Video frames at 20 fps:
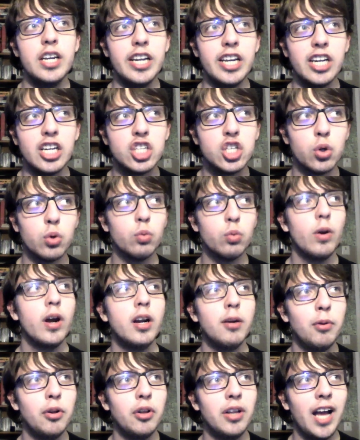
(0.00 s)

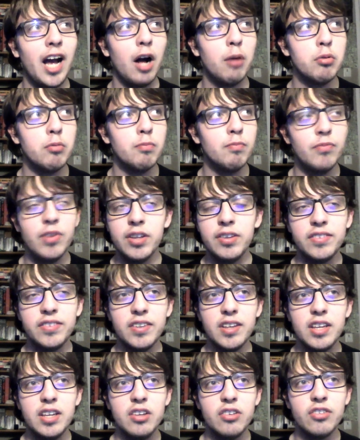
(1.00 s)
incredible album.
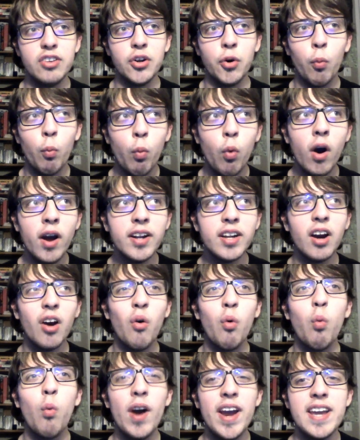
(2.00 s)
This is, what
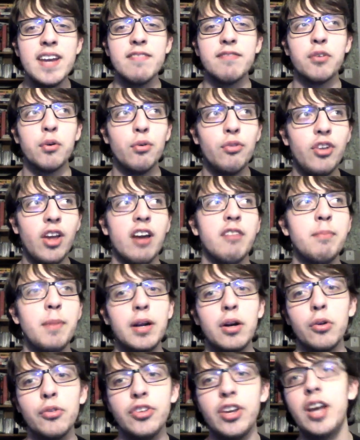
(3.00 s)
a way for death
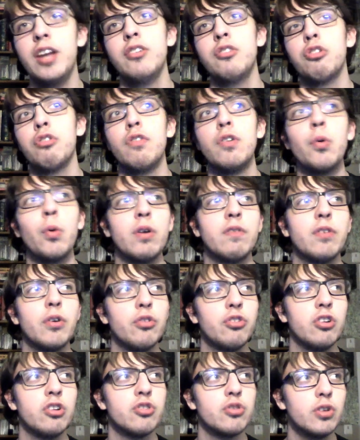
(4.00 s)
metal to enter the
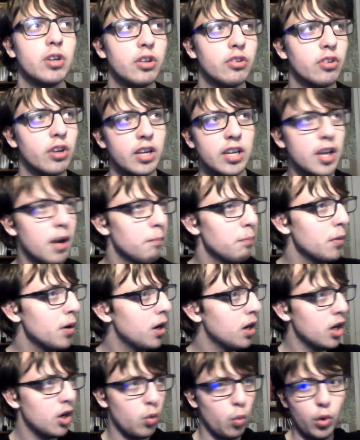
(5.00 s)
21st century. It's like, yep,
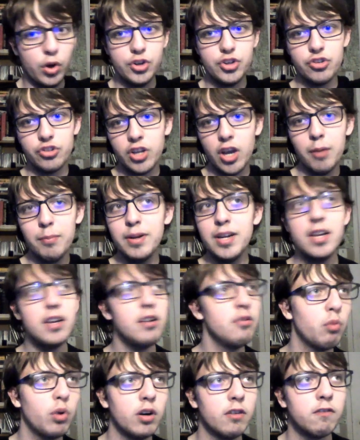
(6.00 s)
we're just coming
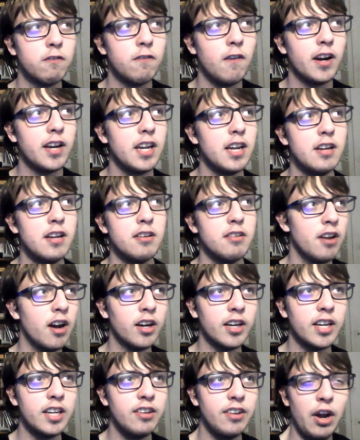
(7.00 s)
in, we're fucking
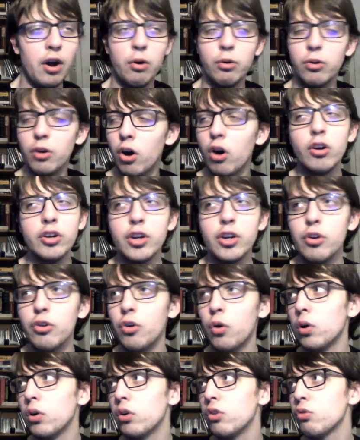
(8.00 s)
knocking down all your
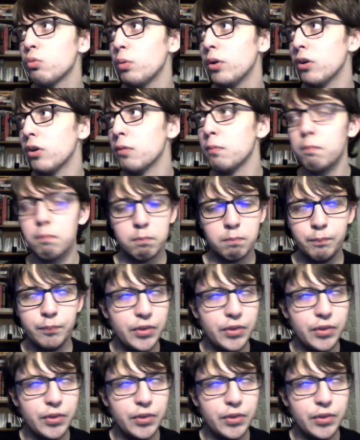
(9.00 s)
doors, we're